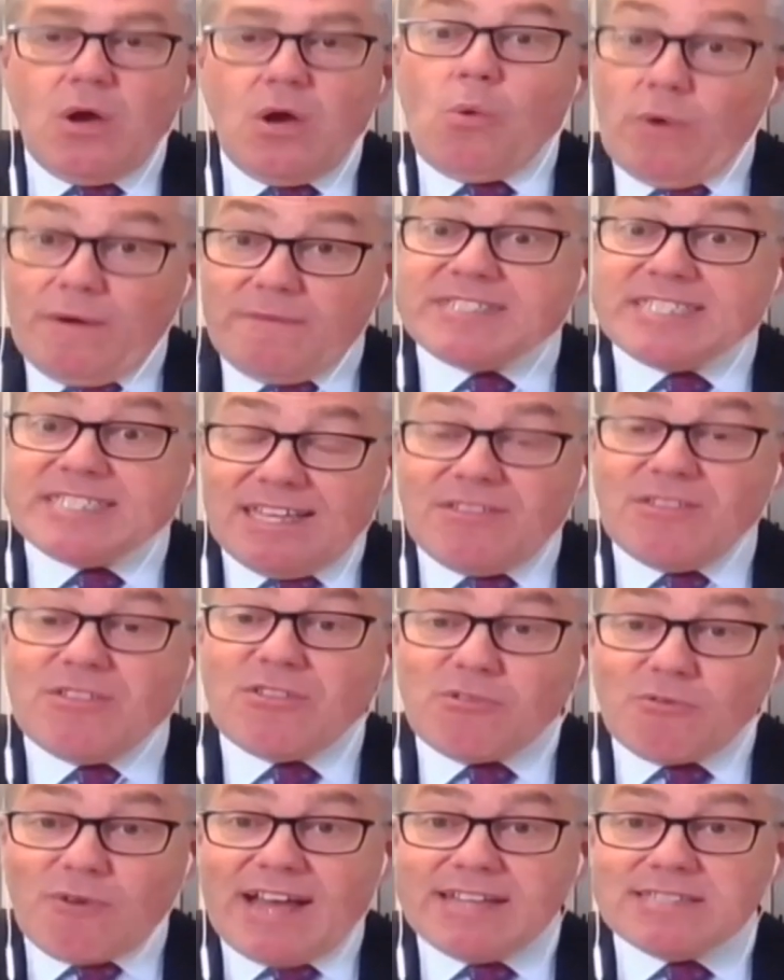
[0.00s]
We've seen
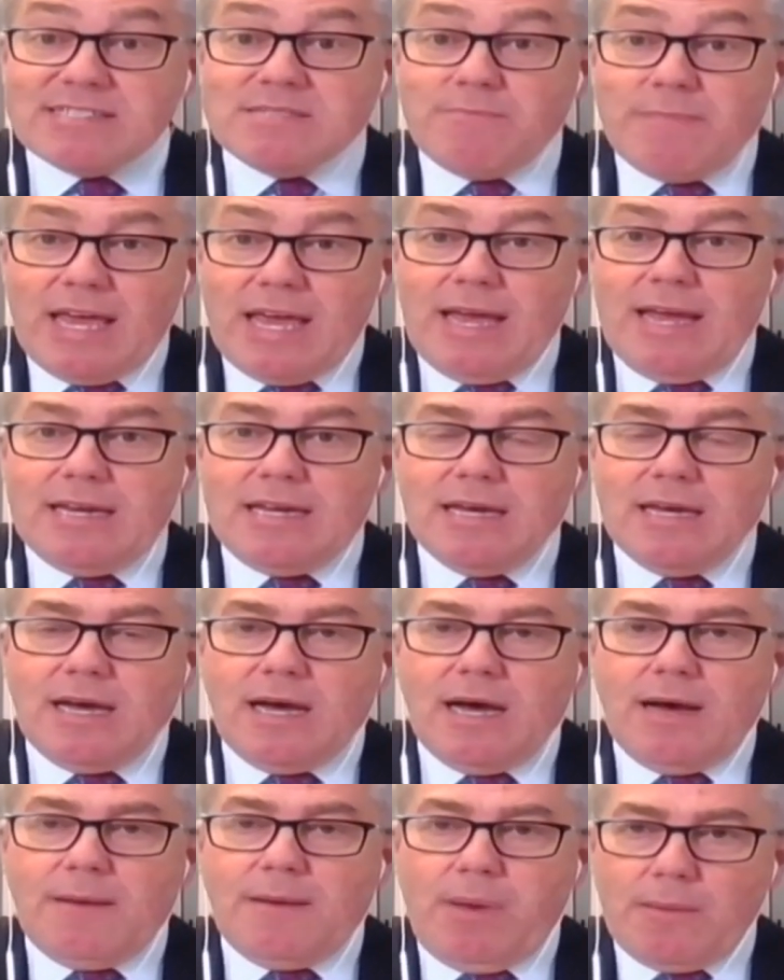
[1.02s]
threats made,
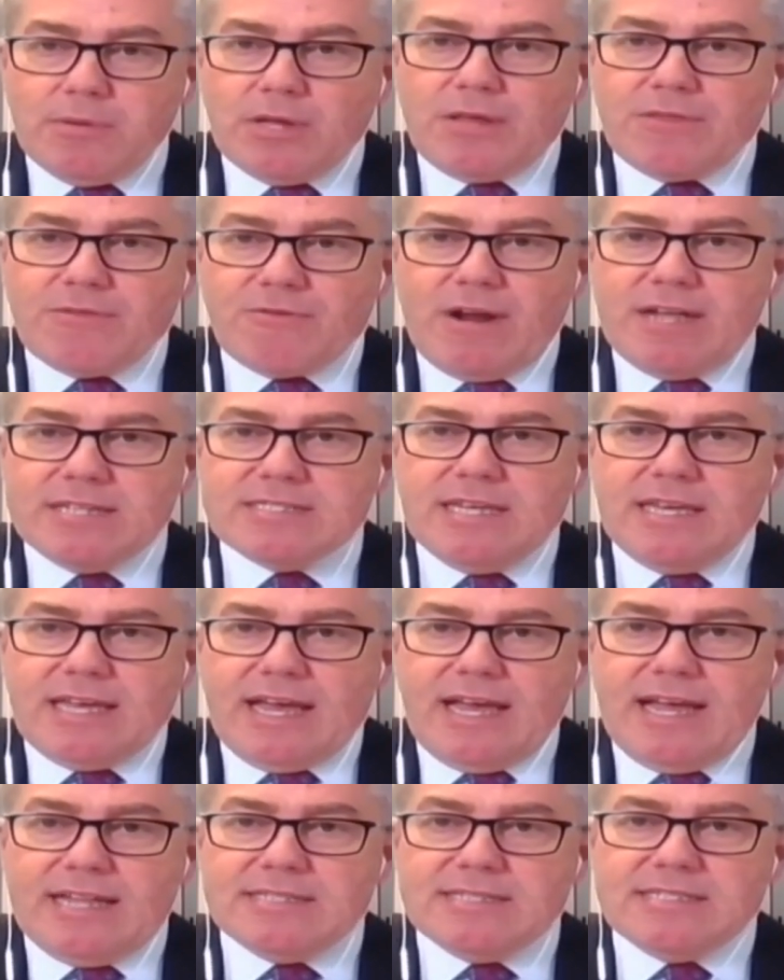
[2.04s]
public threats
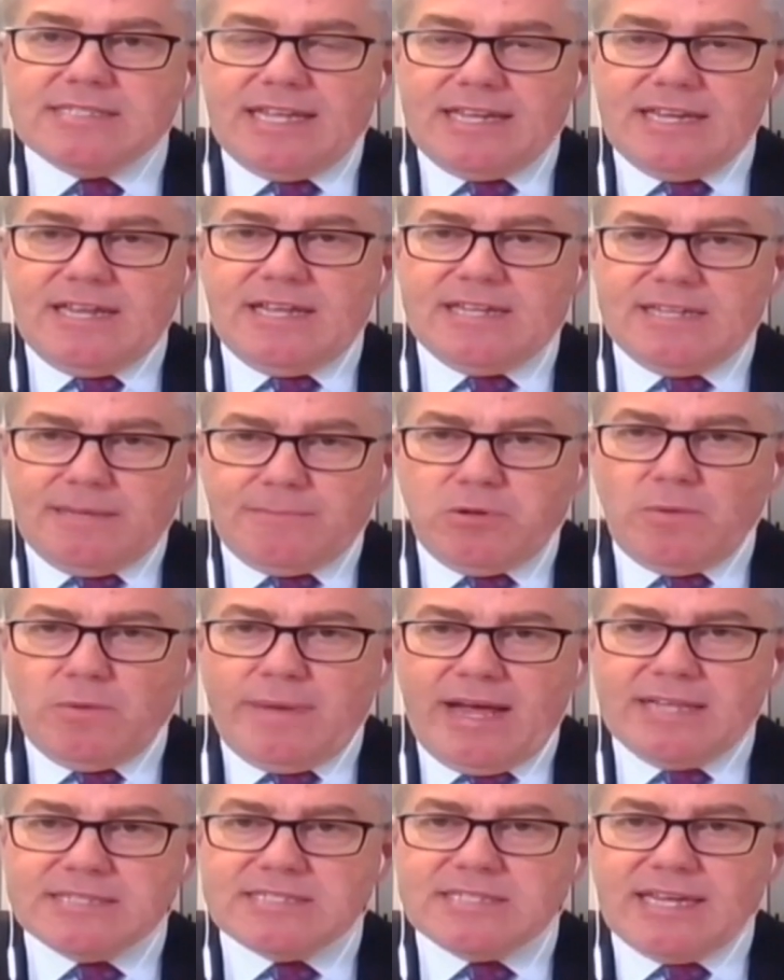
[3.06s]
against Indian
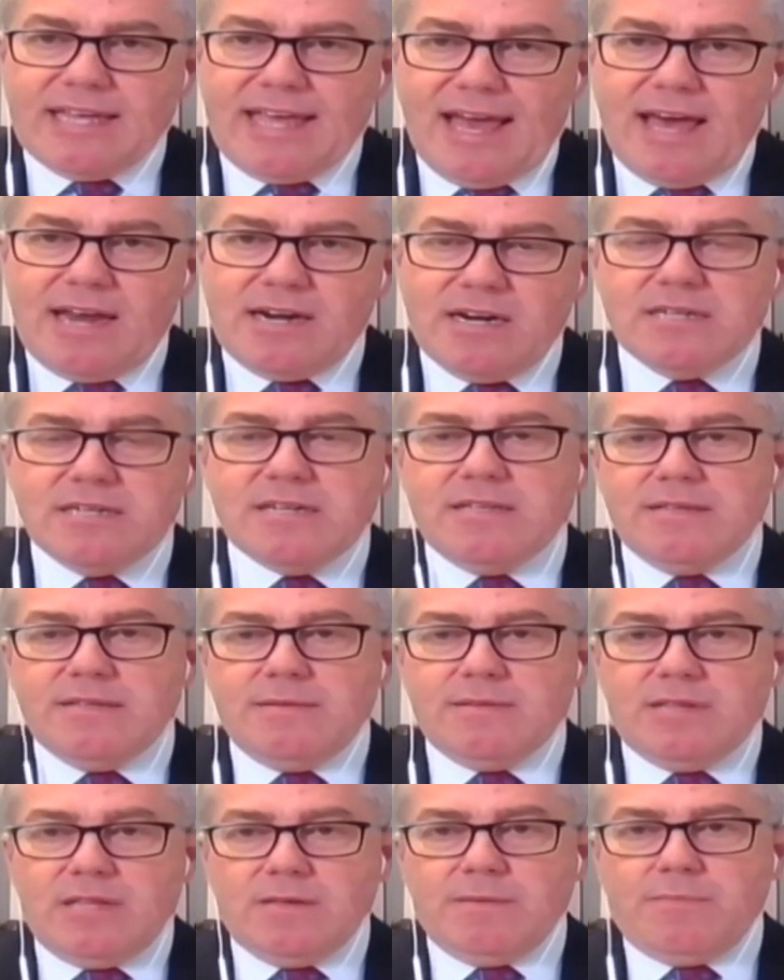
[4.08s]
diplomats in
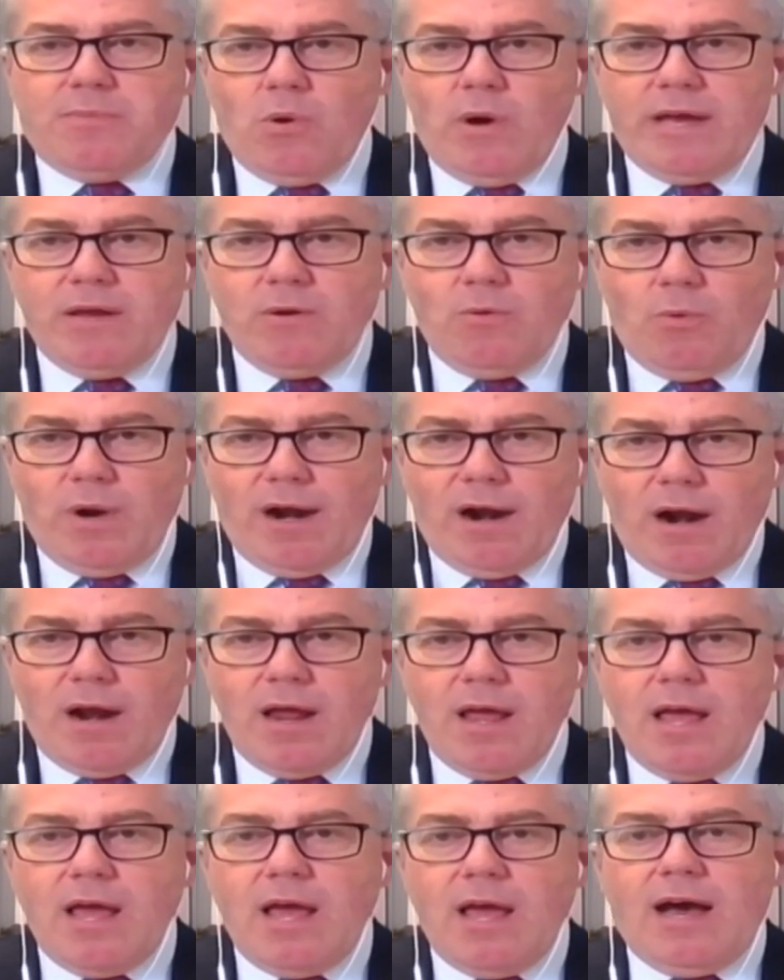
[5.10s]
Canada to the point where
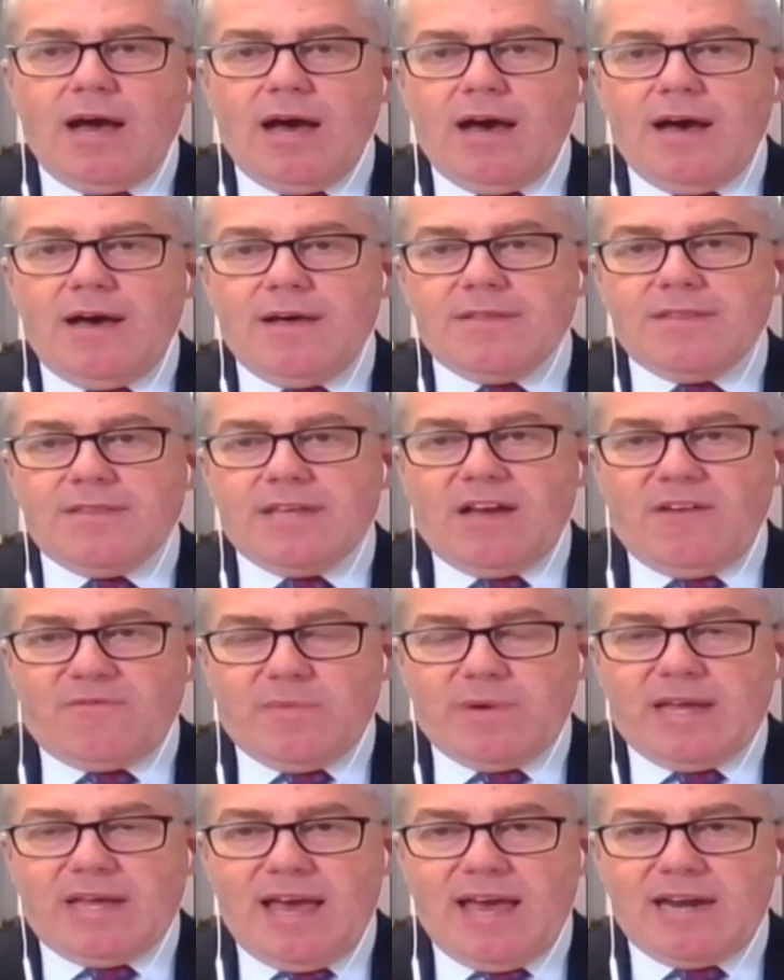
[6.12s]
the
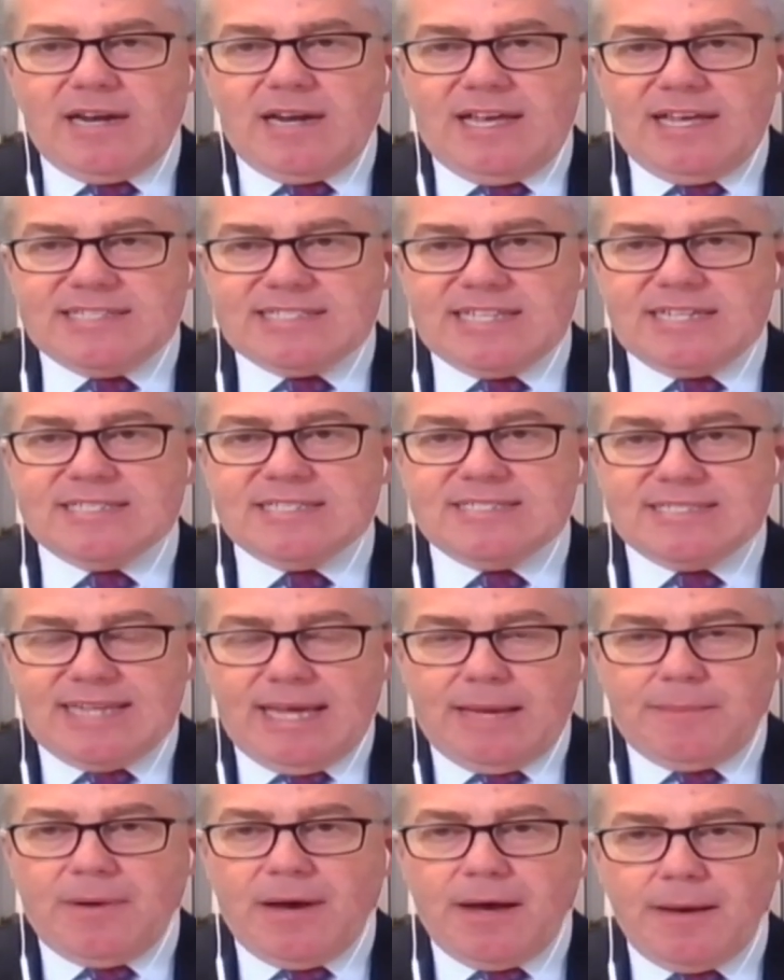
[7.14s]
government of Canada has had to
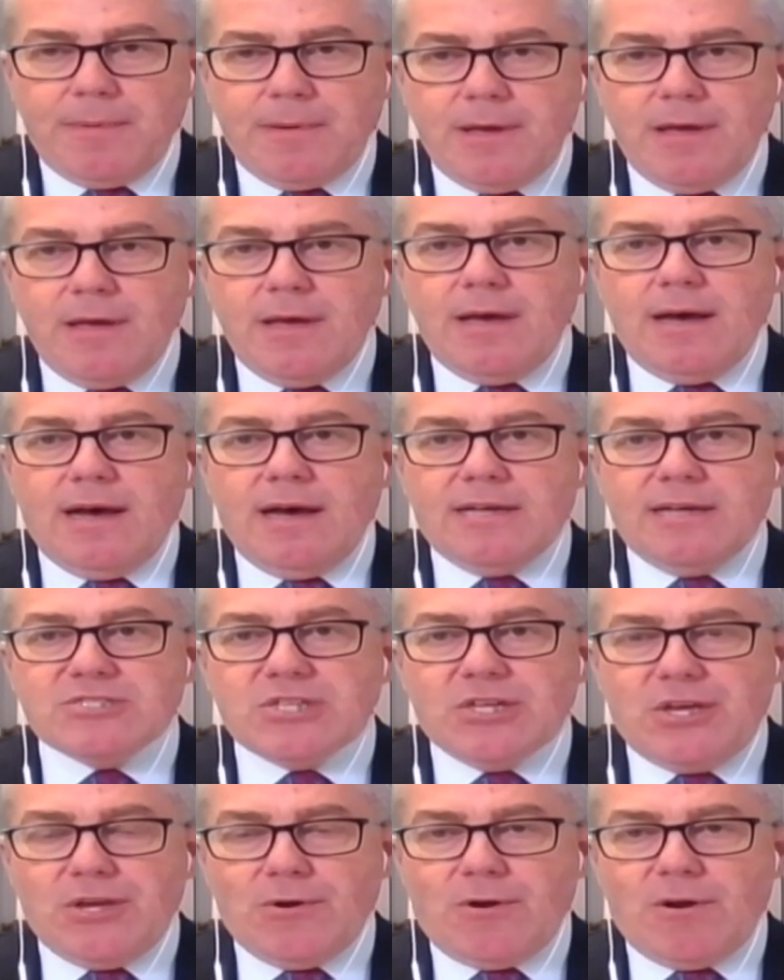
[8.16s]
step up
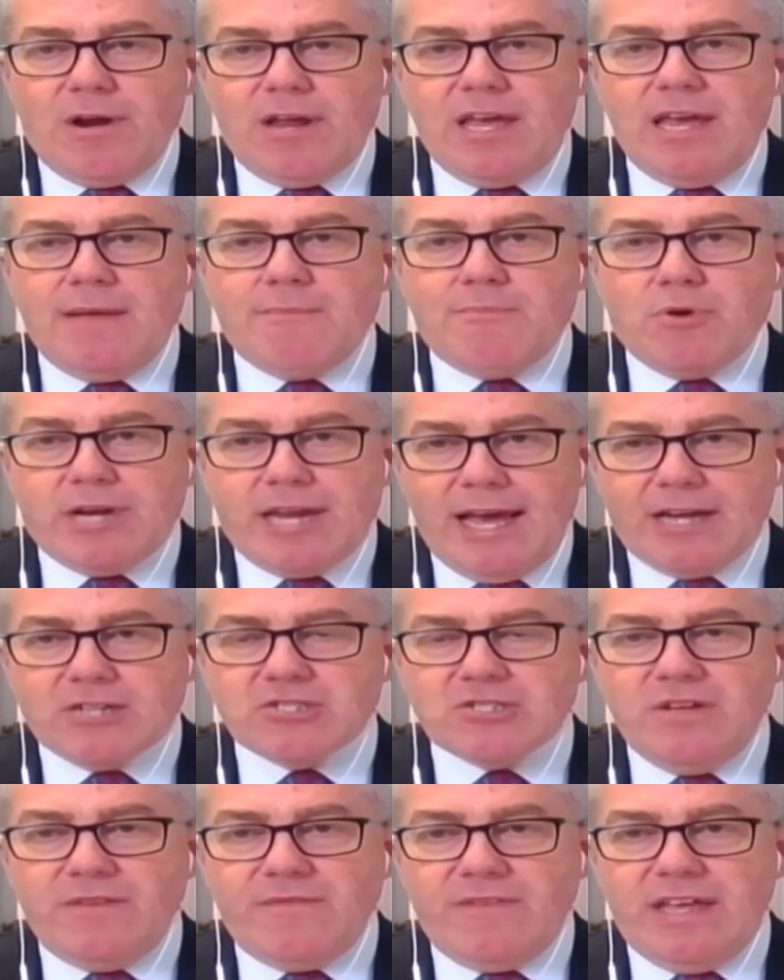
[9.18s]
security and
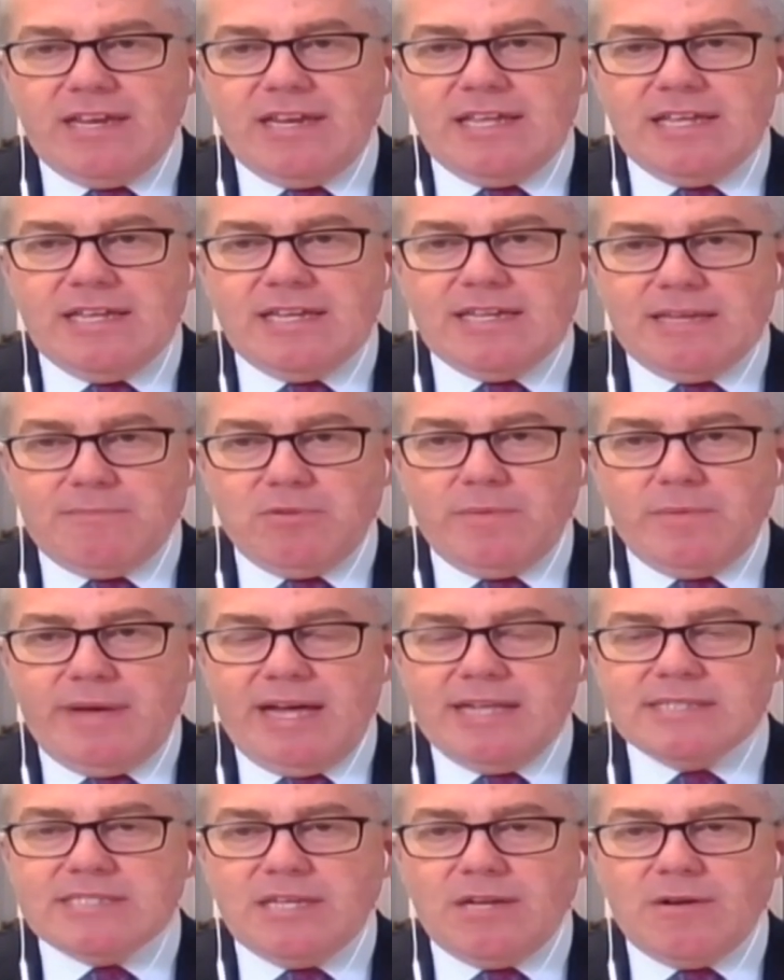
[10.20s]
protection of Indian
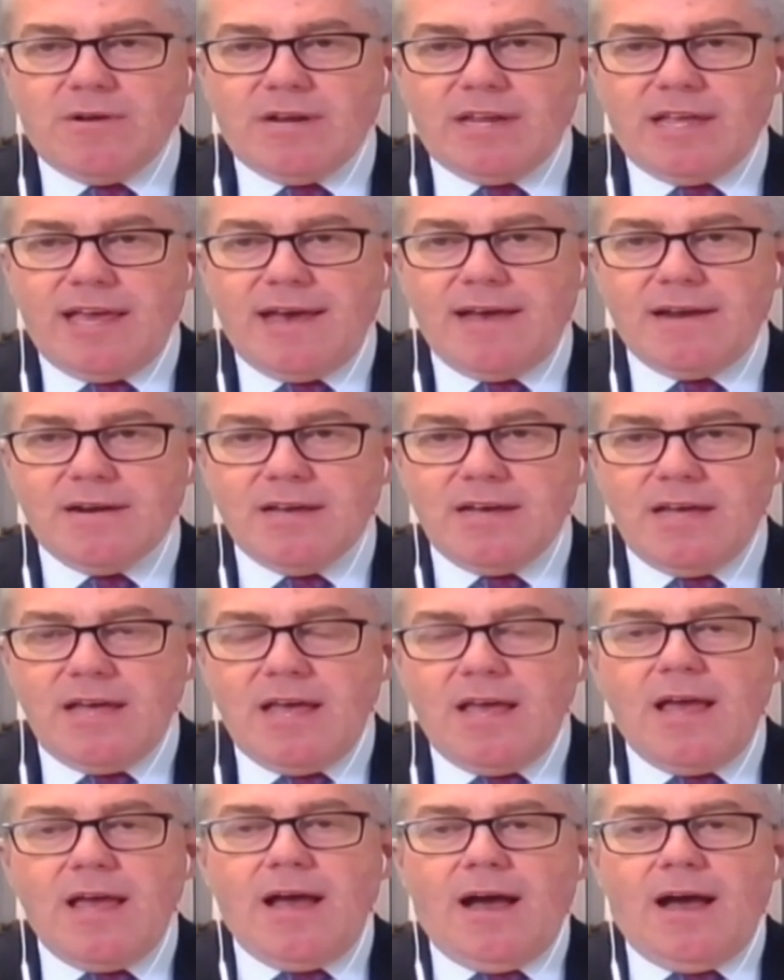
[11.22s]
diplomats here in Canada.